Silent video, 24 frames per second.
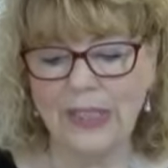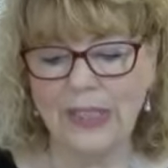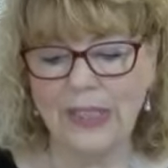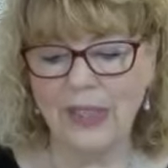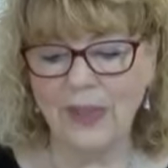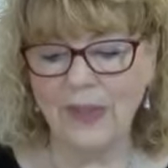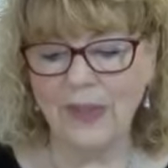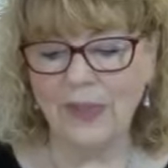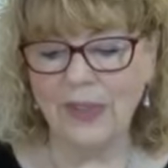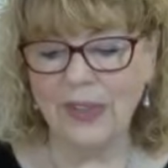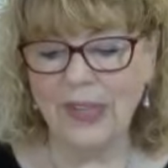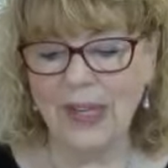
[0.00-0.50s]
to
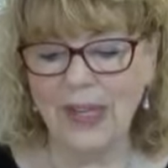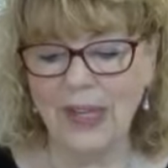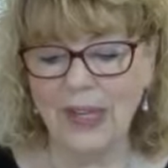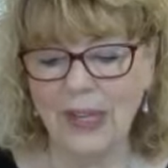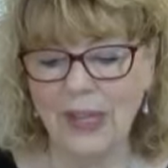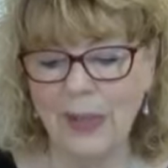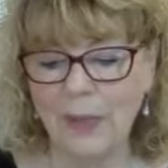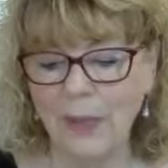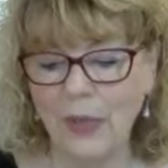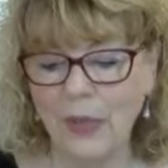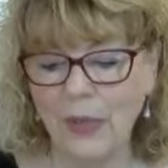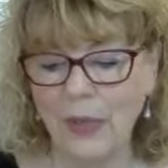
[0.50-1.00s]
give
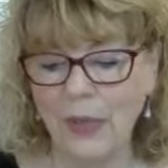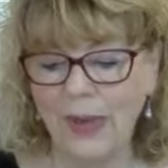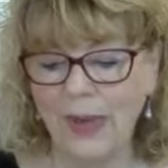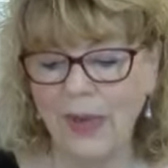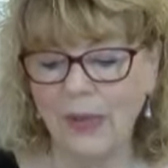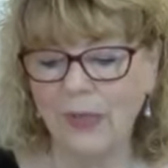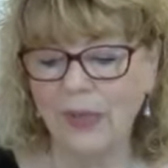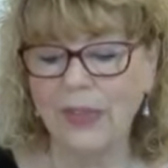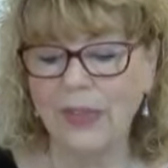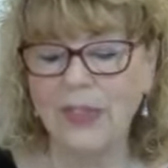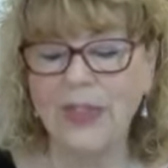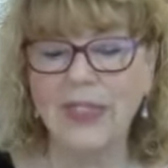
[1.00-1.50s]
time, your
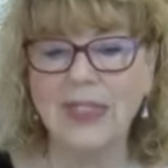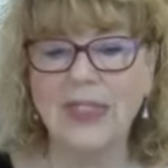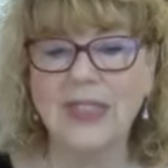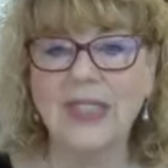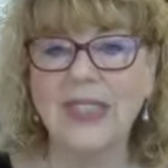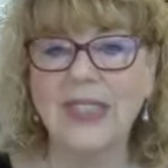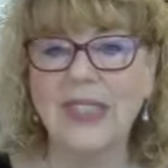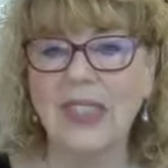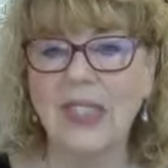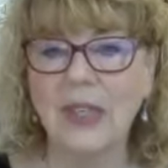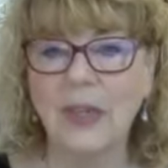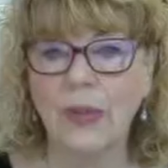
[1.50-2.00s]
efforts to
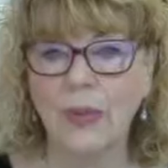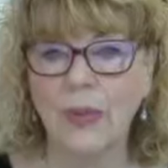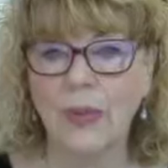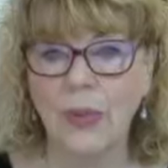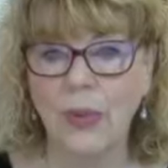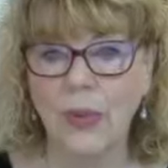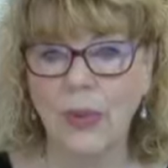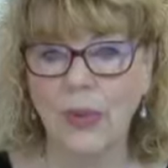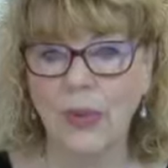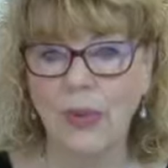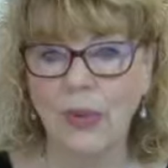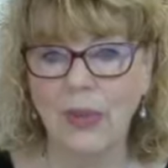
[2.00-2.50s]
see it
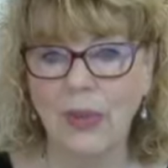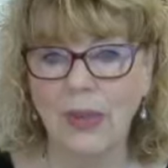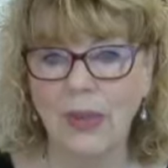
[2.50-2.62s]
through?